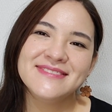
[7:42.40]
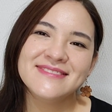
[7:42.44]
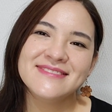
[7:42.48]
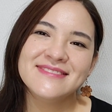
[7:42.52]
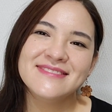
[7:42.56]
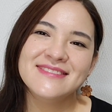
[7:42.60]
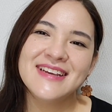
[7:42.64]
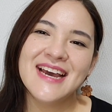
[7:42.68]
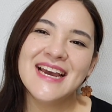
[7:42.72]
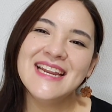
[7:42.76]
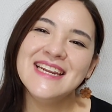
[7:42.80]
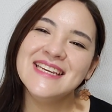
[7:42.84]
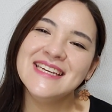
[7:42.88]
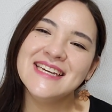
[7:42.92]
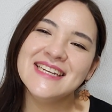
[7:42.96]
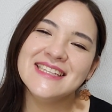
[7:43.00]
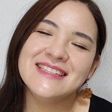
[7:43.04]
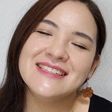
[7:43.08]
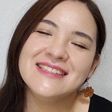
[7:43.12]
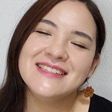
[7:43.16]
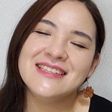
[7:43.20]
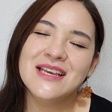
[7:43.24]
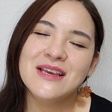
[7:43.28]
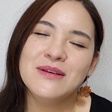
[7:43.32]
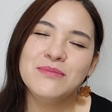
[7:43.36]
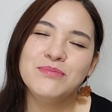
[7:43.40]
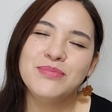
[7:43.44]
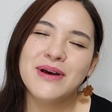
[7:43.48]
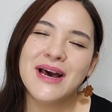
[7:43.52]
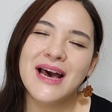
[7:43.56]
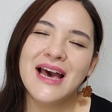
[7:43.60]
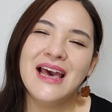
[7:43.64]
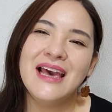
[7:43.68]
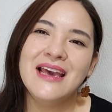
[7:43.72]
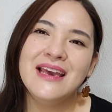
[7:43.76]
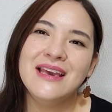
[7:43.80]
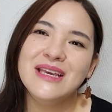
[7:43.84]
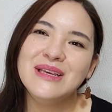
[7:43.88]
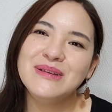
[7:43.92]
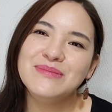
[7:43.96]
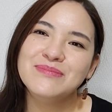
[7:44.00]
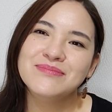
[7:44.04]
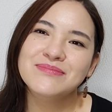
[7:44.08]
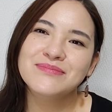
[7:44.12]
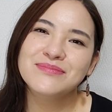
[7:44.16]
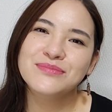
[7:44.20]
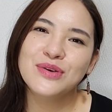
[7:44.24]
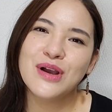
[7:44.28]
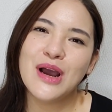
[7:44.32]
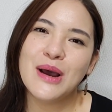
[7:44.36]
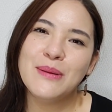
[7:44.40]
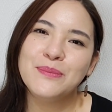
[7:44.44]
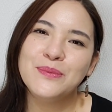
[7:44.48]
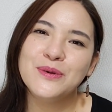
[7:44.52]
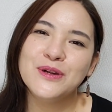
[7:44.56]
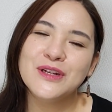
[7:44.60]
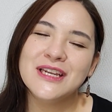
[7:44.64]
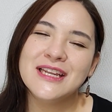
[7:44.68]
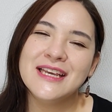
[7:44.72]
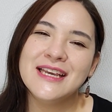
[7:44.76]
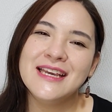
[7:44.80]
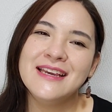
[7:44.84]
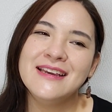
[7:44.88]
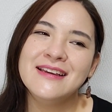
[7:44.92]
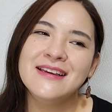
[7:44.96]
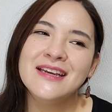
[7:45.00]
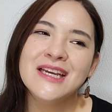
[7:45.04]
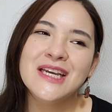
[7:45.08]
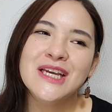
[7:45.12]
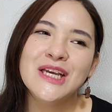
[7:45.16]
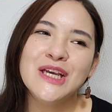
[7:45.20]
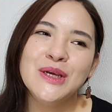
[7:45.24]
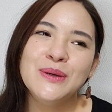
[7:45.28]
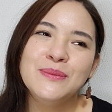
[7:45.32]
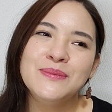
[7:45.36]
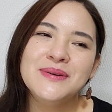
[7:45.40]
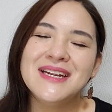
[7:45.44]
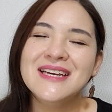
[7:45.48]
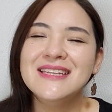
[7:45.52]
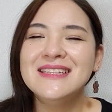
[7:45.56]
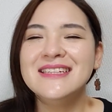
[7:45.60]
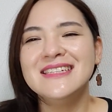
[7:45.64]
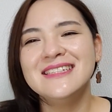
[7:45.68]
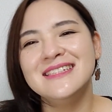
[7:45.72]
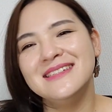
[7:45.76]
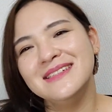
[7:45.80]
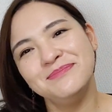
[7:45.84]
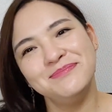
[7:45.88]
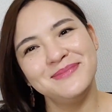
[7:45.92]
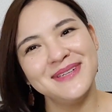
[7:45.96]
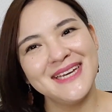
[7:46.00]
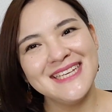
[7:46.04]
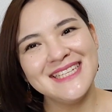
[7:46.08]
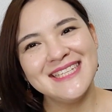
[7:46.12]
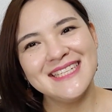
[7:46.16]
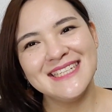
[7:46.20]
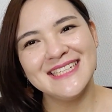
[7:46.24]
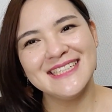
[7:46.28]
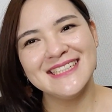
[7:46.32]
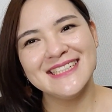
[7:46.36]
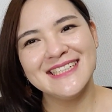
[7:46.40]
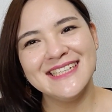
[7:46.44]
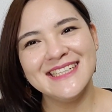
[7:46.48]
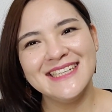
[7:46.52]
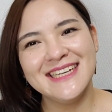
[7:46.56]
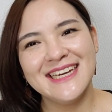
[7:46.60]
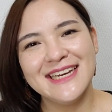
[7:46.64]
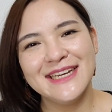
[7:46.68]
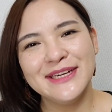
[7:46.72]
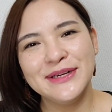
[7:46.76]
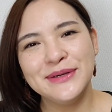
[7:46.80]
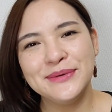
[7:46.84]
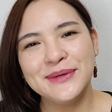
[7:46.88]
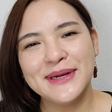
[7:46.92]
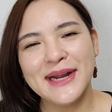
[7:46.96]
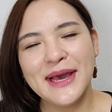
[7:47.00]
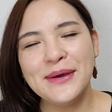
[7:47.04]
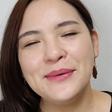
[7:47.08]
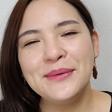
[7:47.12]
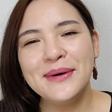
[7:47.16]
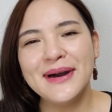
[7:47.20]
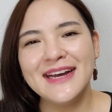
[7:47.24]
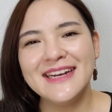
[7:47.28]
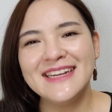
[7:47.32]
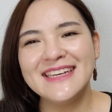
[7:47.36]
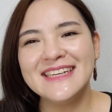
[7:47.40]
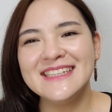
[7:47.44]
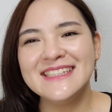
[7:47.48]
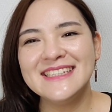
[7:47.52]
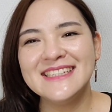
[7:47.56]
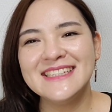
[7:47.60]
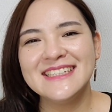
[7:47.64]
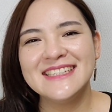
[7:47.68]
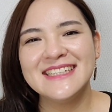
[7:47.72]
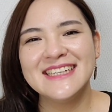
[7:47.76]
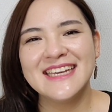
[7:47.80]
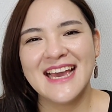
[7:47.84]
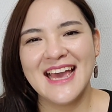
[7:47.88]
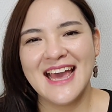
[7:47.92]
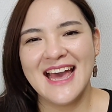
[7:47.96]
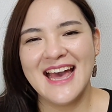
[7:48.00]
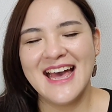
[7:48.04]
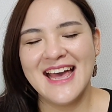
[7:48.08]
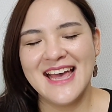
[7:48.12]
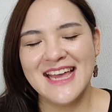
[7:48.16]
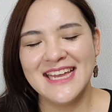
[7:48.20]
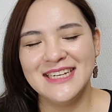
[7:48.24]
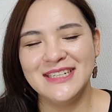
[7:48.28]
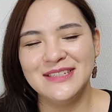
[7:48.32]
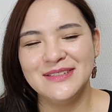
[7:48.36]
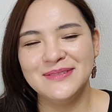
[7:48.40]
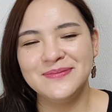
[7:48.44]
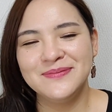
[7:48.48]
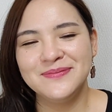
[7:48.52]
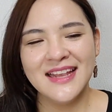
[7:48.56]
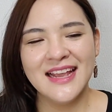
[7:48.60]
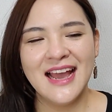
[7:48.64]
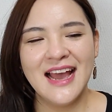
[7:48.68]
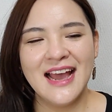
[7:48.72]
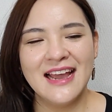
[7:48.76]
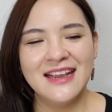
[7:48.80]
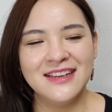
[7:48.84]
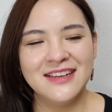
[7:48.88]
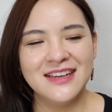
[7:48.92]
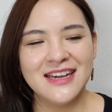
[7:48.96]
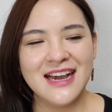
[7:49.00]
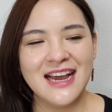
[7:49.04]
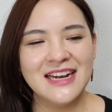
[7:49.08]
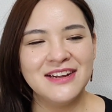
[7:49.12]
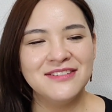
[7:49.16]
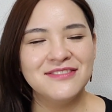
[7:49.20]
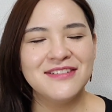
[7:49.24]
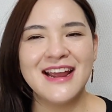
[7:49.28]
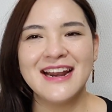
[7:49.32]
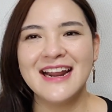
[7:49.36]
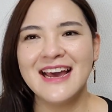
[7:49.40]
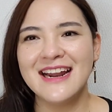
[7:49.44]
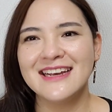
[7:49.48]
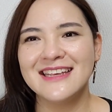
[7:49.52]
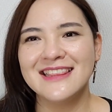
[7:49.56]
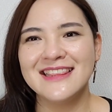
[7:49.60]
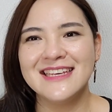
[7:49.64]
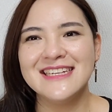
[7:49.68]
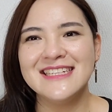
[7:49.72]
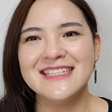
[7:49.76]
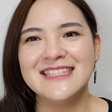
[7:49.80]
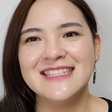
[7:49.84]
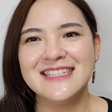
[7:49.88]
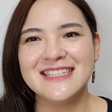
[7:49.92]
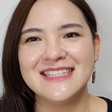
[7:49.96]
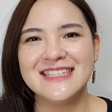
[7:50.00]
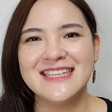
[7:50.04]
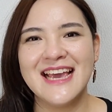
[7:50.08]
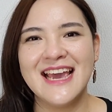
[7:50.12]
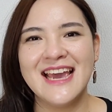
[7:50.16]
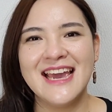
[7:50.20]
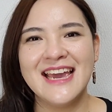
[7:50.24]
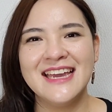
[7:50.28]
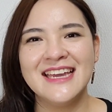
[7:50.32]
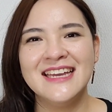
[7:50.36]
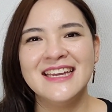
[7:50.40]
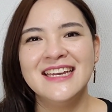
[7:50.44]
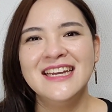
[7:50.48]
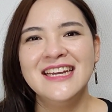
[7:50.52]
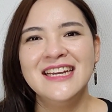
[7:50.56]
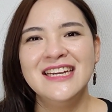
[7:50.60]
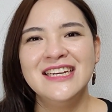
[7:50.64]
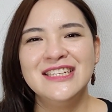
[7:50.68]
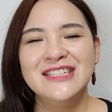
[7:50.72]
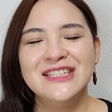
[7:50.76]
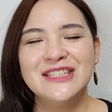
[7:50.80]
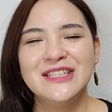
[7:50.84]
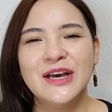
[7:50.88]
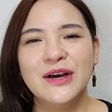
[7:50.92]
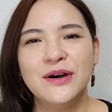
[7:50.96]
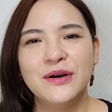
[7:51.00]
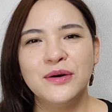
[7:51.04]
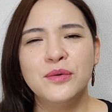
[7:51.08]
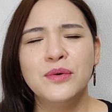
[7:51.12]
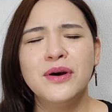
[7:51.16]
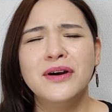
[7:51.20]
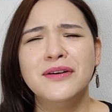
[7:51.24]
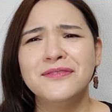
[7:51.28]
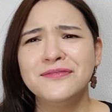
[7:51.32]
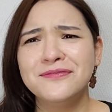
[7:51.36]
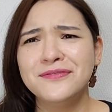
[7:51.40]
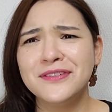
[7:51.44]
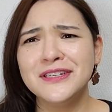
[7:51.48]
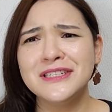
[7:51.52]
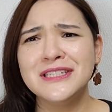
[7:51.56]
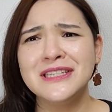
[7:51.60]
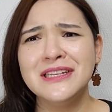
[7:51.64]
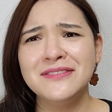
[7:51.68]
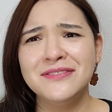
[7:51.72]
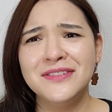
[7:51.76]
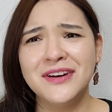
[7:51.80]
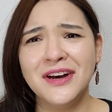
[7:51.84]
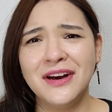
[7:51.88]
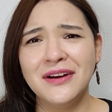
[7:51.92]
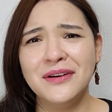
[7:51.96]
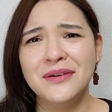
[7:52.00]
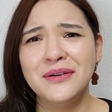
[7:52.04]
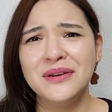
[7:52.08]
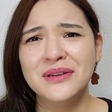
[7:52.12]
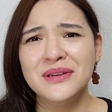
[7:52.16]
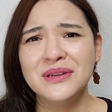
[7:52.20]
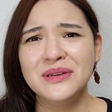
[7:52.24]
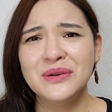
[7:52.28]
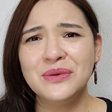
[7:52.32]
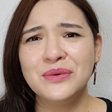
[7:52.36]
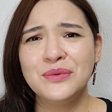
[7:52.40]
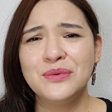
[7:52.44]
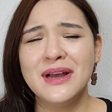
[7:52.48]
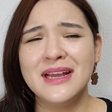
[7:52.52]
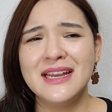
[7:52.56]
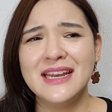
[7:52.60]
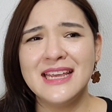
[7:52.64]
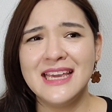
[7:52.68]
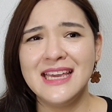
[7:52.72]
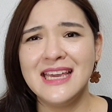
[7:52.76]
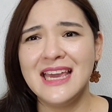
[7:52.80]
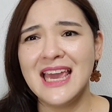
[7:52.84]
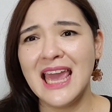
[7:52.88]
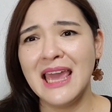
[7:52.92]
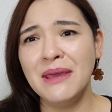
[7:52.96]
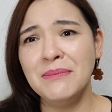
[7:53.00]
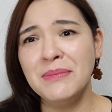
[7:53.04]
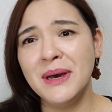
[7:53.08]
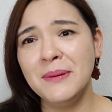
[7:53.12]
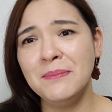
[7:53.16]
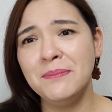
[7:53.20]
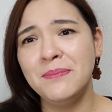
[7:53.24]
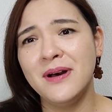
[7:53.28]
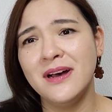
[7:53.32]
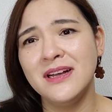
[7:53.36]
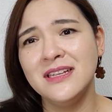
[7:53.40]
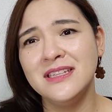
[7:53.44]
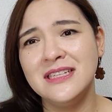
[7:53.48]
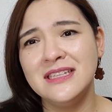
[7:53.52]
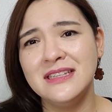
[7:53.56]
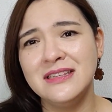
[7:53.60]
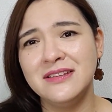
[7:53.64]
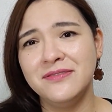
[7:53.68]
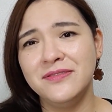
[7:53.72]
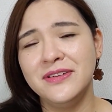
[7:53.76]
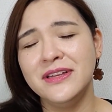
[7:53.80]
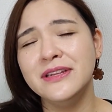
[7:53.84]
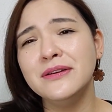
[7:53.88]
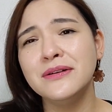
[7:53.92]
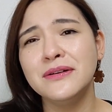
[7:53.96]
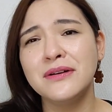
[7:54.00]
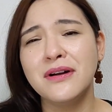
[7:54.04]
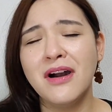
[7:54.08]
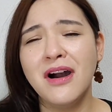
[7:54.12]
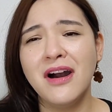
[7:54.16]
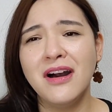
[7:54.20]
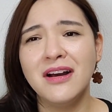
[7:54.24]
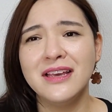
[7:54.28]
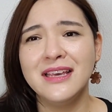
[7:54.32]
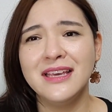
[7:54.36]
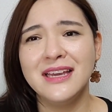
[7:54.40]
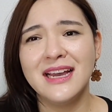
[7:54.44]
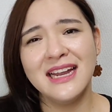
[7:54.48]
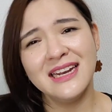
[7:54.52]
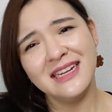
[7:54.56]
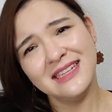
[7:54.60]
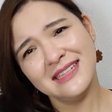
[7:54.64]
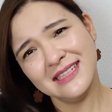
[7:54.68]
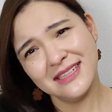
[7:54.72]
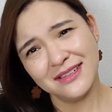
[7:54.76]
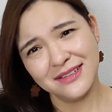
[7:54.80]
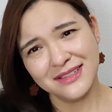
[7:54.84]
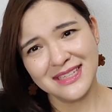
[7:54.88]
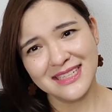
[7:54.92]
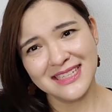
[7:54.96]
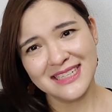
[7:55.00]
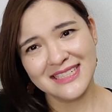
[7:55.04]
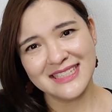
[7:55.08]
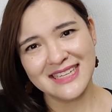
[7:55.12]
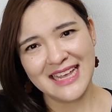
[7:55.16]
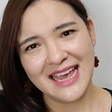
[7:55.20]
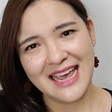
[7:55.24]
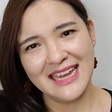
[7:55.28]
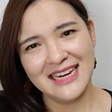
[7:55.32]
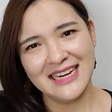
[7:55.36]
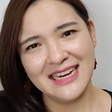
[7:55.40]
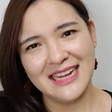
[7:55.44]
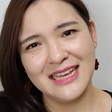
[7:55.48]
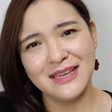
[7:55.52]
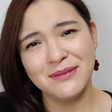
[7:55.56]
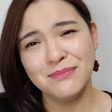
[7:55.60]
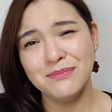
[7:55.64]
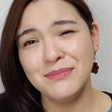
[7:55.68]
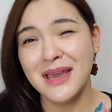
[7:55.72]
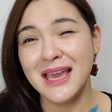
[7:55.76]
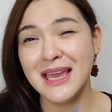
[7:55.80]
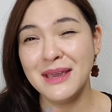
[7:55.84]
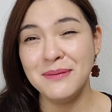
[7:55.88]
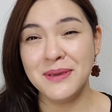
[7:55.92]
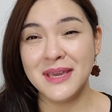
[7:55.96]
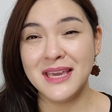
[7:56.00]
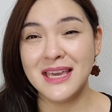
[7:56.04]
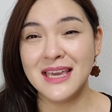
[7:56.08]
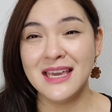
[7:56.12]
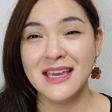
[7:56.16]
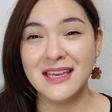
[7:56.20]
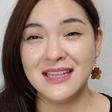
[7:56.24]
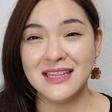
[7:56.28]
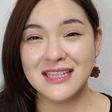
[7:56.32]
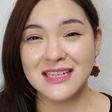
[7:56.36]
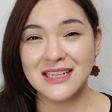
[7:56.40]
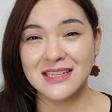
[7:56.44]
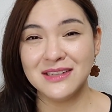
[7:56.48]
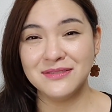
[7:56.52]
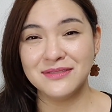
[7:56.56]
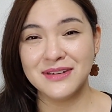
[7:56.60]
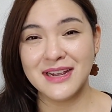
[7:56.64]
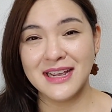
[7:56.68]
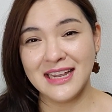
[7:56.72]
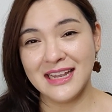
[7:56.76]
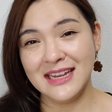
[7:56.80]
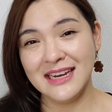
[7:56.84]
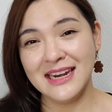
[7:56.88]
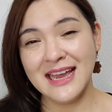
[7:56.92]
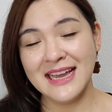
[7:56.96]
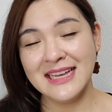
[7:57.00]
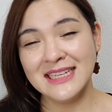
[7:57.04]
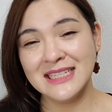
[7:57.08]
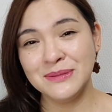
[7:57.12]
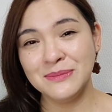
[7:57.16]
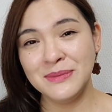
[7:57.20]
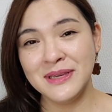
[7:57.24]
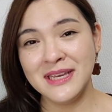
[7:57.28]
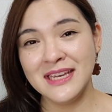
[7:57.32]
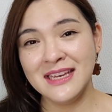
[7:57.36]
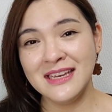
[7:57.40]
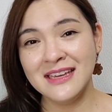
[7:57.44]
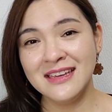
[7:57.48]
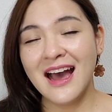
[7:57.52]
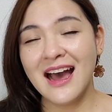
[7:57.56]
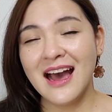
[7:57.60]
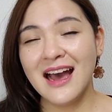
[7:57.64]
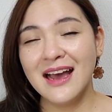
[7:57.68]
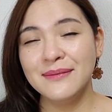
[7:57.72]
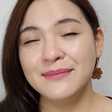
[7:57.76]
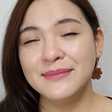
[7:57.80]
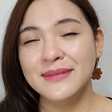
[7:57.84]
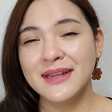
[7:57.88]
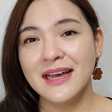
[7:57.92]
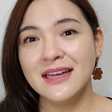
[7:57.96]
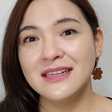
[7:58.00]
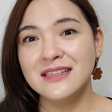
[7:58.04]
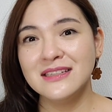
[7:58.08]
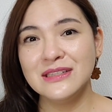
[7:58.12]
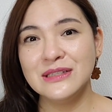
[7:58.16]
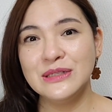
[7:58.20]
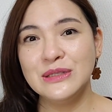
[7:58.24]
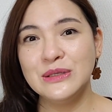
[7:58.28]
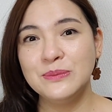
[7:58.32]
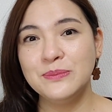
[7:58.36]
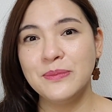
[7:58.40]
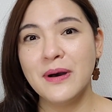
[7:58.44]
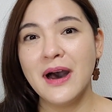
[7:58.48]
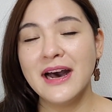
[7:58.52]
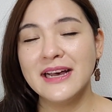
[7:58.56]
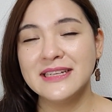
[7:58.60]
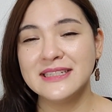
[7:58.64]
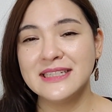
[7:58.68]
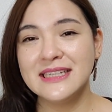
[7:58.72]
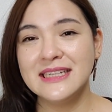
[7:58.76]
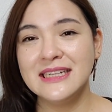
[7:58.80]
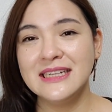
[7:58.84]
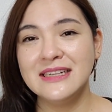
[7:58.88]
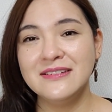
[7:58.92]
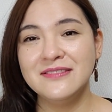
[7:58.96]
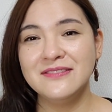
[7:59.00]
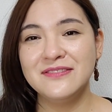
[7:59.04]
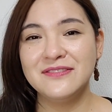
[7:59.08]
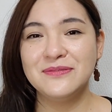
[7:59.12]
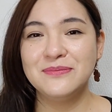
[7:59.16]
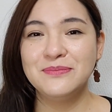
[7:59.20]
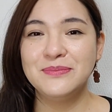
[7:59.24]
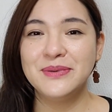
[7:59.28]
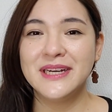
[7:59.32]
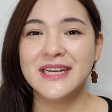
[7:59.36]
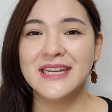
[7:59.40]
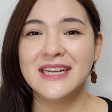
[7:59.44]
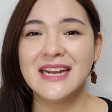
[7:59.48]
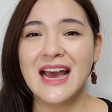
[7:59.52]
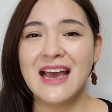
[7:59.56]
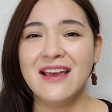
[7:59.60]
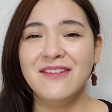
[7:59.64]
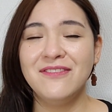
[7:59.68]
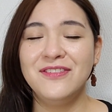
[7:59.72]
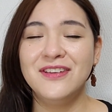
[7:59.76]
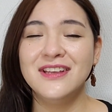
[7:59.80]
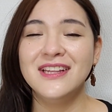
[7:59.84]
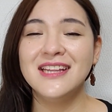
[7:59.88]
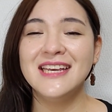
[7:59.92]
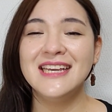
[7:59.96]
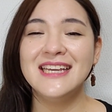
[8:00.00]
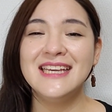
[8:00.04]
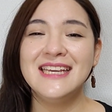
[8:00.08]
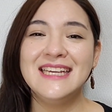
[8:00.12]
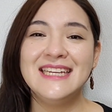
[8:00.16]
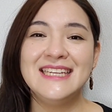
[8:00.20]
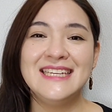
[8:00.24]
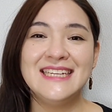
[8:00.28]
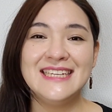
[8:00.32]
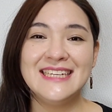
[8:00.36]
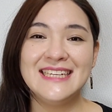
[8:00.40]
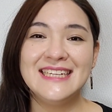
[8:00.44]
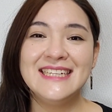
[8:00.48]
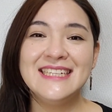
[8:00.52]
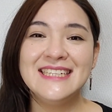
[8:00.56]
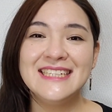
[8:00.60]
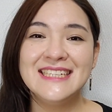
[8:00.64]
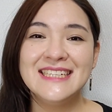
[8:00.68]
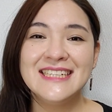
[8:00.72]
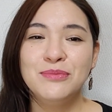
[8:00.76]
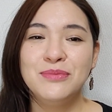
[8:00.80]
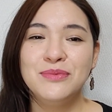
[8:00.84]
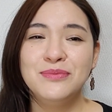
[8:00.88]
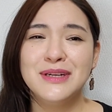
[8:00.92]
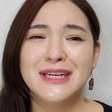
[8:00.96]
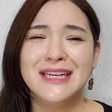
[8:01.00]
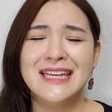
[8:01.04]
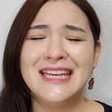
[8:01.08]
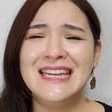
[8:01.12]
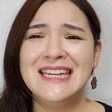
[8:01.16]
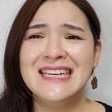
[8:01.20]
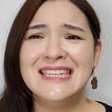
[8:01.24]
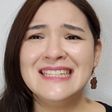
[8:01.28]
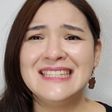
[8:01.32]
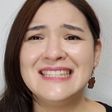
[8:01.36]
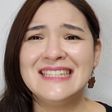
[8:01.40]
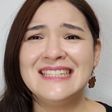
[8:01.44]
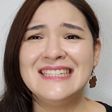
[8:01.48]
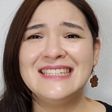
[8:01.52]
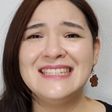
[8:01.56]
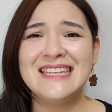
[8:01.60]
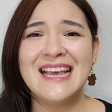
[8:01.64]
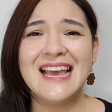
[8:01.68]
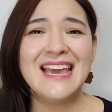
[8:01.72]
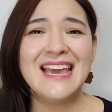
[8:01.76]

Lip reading: I didn't get to say bye properly, but I did basically get what I wanted and I kind of ran out of things to say. So, well, first of all, when he came up onto the video call, he kind of tilted his head like maybe he did recognize me. I'm not too positive, but I feel like he did. But he didn't say